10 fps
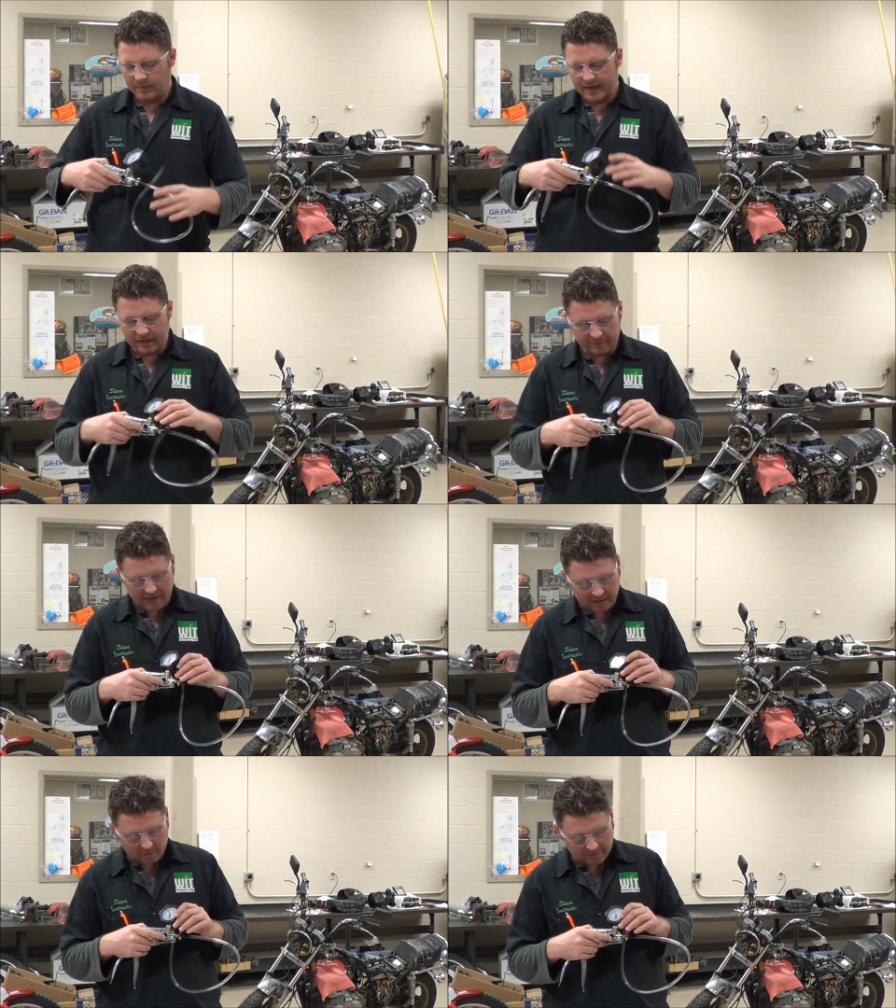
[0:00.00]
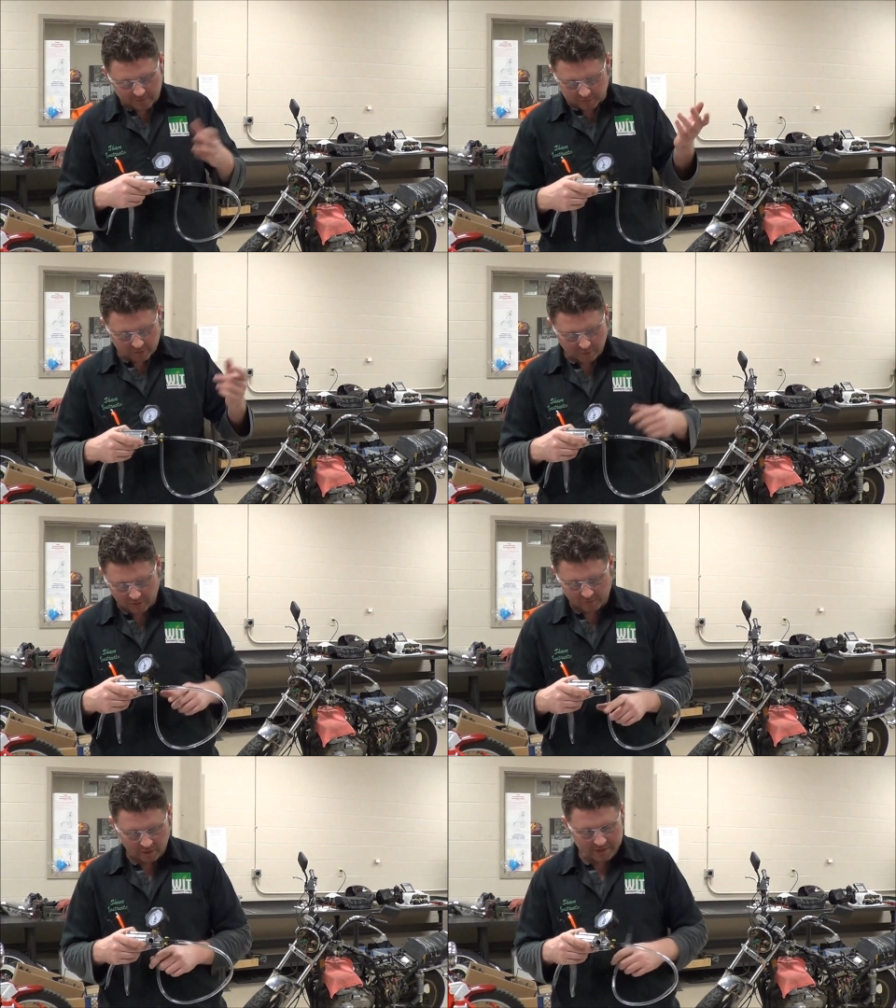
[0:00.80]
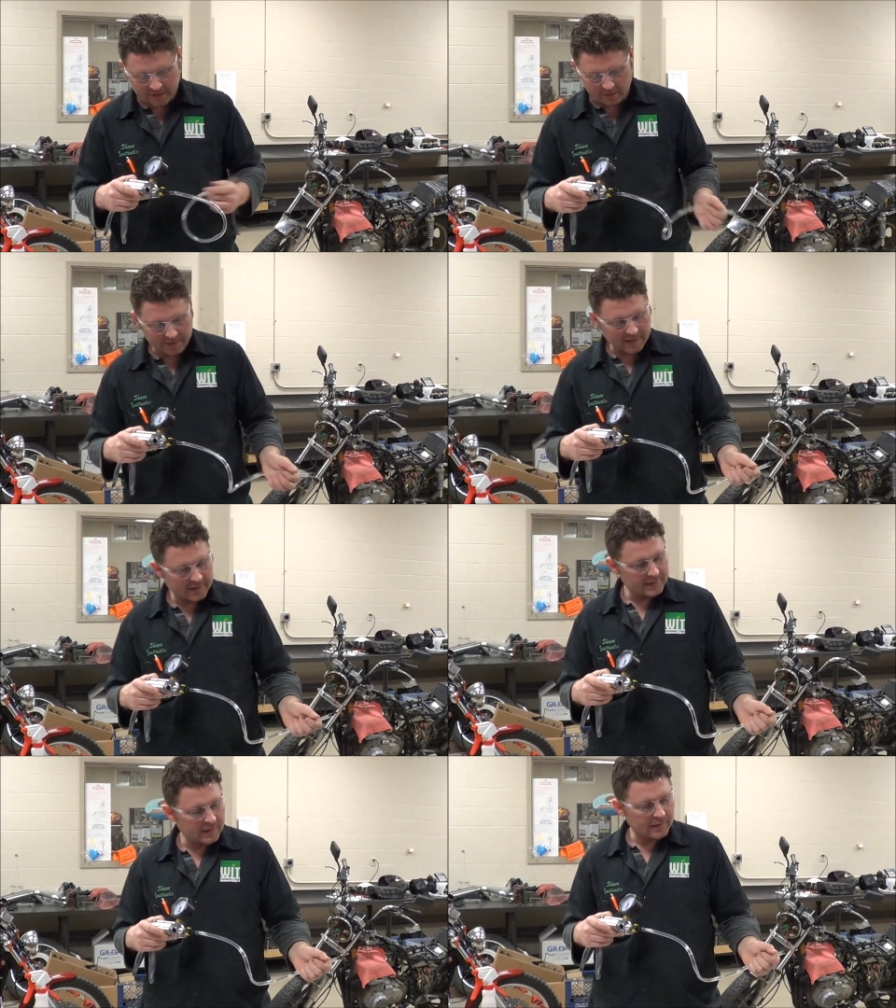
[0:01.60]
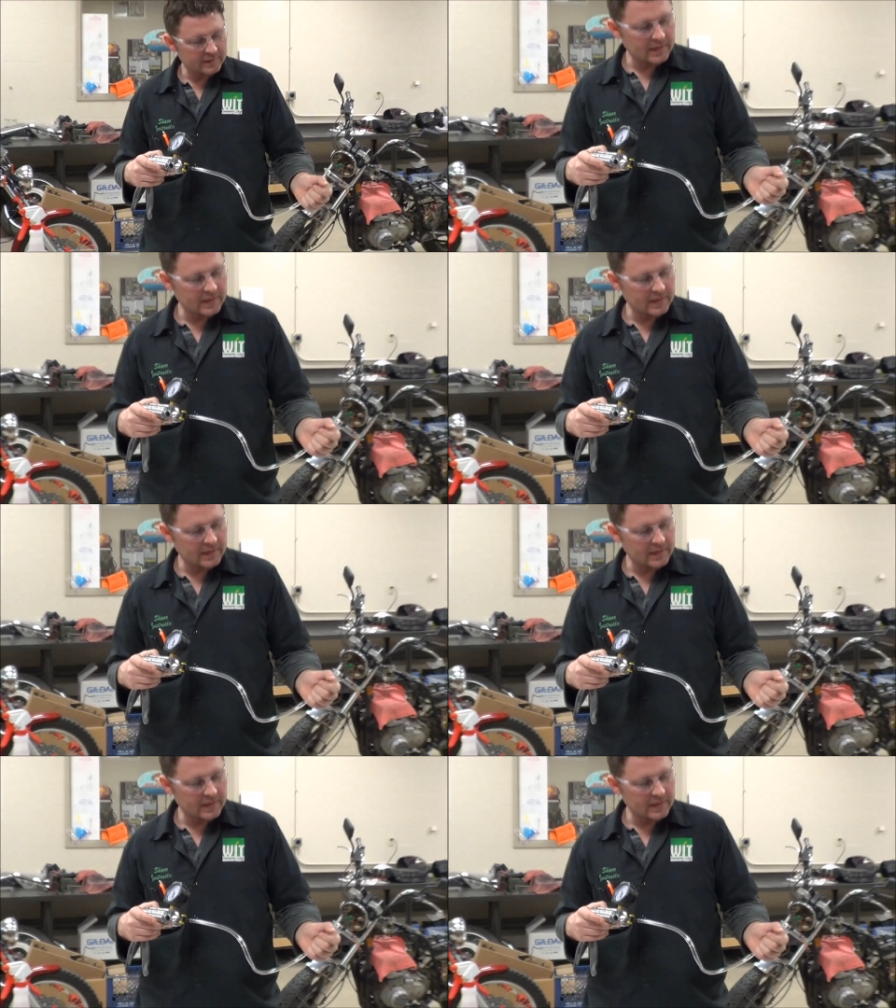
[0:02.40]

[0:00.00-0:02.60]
Mighty Vac. We have a Blue Point one here that uh,